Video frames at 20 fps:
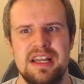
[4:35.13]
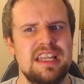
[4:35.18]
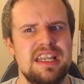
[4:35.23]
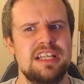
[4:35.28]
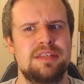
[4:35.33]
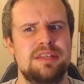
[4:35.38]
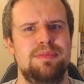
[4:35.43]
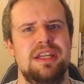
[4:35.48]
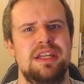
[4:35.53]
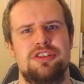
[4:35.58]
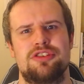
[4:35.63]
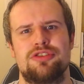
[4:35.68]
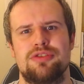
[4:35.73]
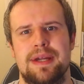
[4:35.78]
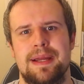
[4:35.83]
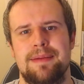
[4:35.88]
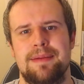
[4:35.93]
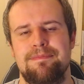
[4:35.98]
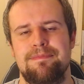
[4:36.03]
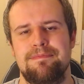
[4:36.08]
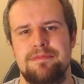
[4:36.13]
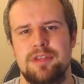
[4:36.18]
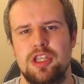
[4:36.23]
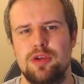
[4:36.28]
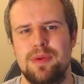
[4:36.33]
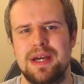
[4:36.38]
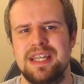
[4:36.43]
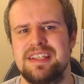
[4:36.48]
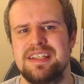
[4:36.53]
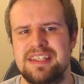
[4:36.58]
Let's picture it.
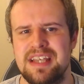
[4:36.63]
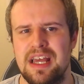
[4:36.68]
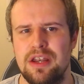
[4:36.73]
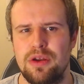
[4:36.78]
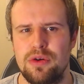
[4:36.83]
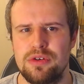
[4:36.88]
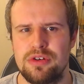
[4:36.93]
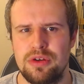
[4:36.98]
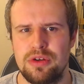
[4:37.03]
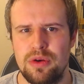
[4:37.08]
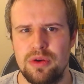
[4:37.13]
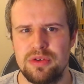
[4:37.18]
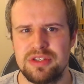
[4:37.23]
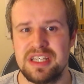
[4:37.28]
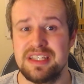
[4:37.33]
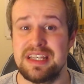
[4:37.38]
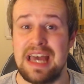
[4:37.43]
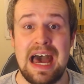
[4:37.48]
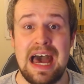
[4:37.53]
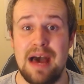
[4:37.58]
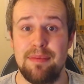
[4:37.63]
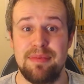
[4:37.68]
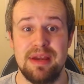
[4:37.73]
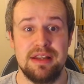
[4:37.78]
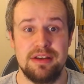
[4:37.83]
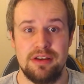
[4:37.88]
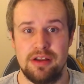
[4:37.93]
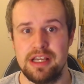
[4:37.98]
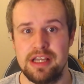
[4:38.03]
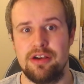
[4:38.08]
You add a sell-on clause as a
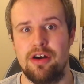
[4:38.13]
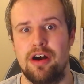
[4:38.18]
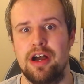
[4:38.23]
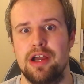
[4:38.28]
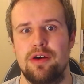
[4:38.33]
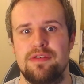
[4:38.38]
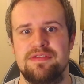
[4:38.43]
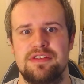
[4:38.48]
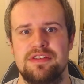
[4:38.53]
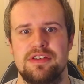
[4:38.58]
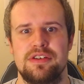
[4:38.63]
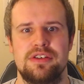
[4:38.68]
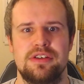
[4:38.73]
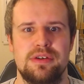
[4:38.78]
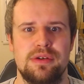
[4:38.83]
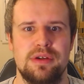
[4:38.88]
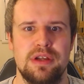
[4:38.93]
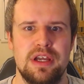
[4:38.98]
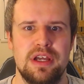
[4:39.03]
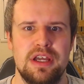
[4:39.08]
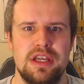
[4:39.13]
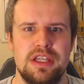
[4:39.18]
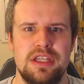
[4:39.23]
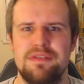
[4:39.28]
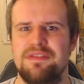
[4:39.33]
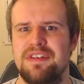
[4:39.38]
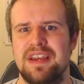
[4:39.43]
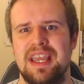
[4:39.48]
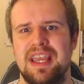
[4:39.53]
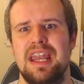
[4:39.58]
habit like I often do.
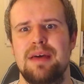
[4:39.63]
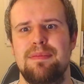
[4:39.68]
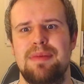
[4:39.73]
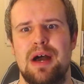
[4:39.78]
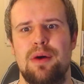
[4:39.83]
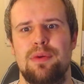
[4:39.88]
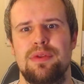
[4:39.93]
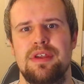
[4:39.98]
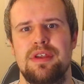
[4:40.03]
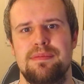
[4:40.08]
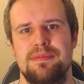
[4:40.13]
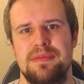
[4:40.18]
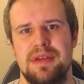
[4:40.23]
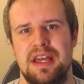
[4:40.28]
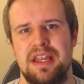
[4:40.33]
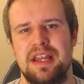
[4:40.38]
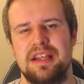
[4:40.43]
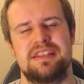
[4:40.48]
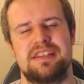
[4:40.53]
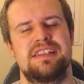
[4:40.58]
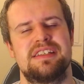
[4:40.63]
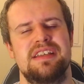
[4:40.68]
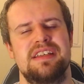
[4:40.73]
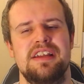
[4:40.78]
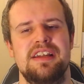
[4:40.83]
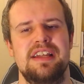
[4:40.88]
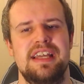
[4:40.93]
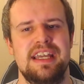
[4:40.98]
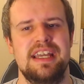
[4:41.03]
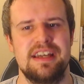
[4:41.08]
You forget about them and then
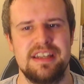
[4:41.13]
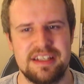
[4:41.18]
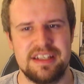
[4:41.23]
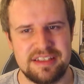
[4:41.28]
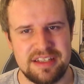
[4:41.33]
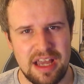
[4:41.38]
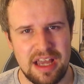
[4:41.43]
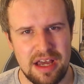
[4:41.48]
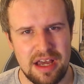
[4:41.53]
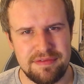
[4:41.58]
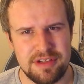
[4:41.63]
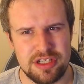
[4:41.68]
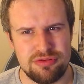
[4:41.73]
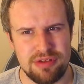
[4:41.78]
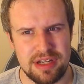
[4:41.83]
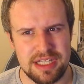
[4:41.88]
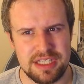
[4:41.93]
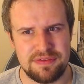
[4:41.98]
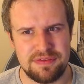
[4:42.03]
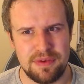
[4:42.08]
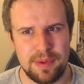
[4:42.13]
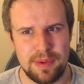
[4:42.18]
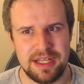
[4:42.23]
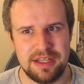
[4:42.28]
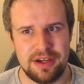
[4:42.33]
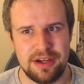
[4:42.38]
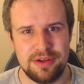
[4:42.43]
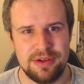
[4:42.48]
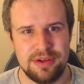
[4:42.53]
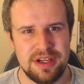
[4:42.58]
suddenly at the start of a transfer
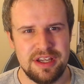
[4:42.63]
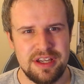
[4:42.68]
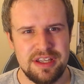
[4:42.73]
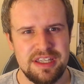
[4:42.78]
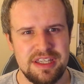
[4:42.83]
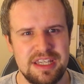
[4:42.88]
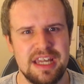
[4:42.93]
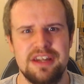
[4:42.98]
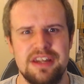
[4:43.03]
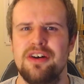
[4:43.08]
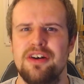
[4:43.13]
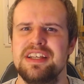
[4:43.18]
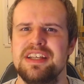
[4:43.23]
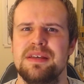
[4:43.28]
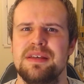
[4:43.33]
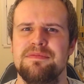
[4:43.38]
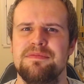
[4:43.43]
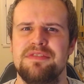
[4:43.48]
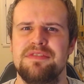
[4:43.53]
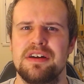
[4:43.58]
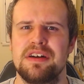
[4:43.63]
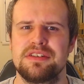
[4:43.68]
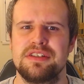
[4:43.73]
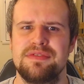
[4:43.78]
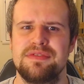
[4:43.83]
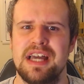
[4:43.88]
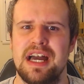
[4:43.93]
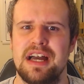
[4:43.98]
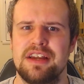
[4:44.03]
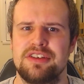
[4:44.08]
window, you get a nice influx
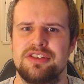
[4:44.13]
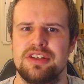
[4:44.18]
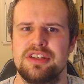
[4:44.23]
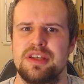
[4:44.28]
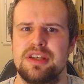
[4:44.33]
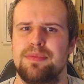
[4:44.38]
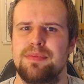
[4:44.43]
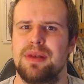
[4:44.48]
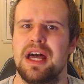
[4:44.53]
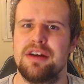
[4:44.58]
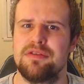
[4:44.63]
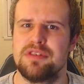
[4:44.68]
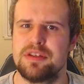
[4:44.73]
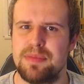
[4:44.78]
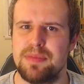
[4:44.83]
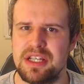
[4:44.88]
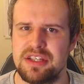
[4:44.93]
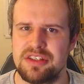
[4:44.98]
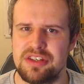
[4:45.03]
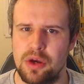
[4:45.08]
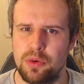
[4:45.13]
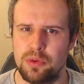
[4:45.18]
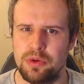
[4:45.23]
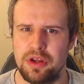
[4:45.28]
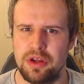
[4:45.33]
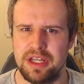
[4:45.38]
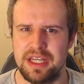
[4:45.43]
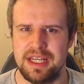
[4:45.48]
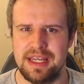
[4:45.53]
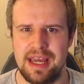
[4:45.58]
of cash as a player has been sold
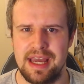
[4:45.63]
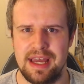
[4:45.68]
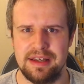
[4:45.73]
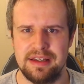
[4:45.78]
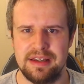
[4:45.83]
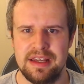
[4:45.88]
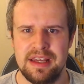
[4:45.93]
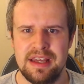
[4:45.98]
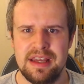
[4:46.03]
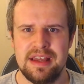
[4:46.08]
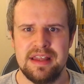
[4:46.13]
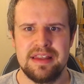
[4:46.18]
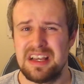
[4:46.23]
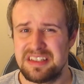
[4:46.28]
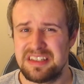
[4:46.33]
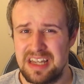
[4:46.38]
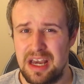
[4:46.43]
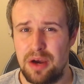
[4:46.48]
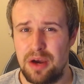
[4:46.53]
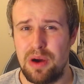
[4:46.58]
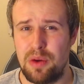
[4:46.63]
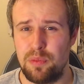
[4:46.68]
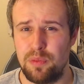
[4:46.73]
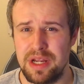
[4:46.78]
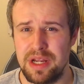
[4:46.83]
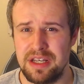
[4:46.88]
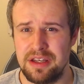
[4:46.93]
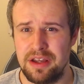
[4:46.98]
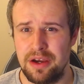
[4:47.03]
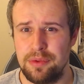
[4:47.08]
on again. That's now one
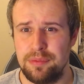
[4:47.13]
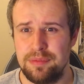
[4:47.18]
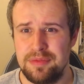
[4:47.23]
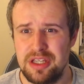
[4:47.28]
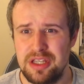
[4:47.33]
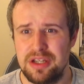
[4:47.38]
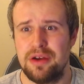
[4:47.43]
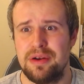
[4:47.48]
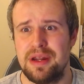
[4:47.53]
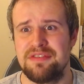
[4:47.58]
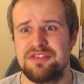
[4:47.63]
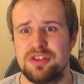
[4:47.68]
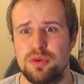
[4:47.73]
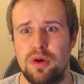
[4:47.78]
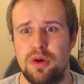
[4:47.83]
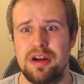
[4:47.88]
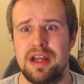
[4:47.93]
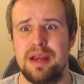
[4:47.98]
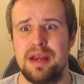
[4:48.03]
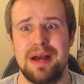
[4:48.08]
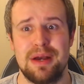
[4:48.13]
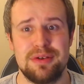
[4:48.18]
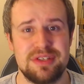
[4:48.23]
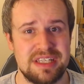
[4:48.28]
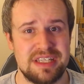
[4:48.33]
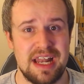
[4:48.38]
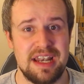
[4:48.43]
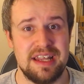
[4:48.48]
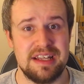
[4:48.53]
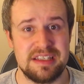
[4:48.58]
window you don't have to worry about
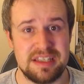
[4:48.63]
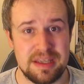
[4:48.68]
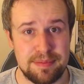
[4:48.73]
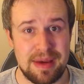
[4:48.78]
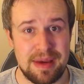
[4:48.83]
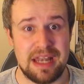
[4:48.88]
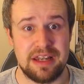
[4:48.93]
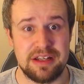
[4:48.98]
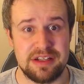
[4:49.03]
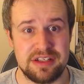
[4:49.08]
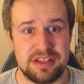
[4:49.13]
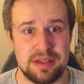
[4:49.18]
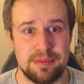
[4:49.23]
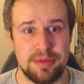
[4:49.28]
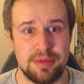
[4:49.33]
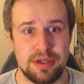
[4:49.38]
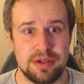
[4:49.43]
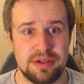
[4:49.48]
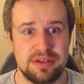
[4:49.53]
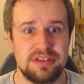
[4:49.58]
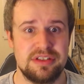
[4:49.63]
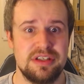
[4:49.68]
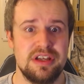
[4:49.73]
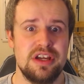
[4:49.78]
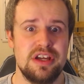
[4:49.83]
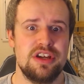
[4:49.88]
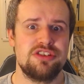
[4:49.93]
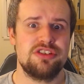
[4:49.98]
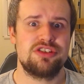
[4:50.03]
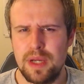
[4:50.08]
selling to balance the books.
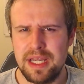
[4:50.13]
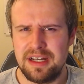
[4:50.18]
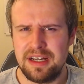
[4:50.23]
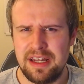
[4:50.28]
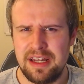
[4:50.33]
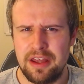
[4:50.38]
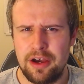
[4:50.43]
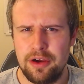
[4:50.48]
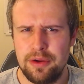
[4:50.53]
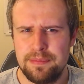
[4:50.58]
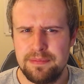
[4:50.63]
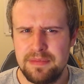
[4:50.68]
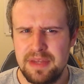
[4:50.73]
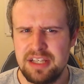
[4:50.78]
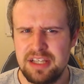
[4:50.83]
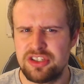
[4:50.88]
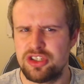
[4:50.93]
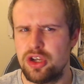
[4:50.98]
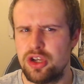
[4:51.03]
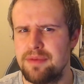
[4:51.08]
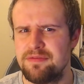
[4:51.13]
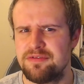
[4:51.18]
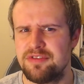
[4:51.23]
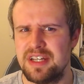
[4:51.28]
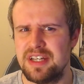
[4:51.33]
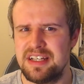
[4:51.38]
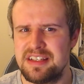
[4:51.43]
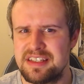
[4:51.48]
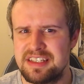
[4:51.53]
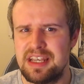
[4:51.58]
Quickly though, it's time for
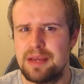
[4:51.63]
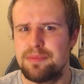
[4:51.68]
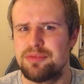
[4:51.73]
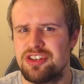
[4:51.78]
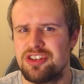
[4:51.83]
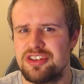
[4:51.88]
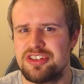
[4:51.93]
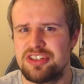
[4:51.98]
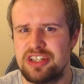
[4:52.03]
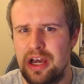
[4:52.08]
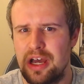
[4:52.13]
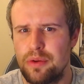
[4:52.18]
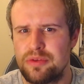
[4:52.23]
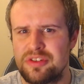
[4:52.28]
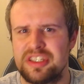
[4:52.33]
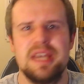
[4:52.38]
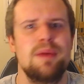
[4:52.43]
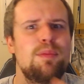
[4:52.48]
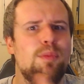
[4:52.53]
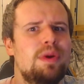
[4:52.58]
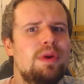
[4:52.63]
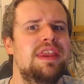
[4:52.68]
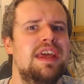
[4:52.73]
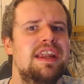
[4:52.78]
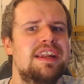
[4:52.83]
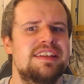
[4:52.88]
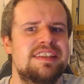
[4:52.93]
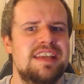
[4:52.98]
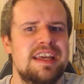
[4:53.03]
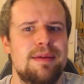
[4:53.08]
an Inception style tip
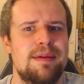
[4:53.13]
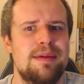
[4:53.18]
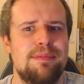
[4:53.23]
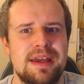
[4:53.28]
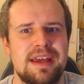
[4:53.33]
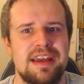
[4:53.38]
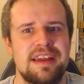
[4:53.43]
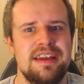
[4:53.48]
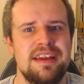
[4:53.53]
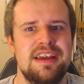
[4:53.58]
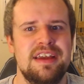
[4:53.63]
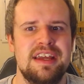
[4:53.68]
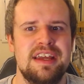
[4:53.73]
within a tip here.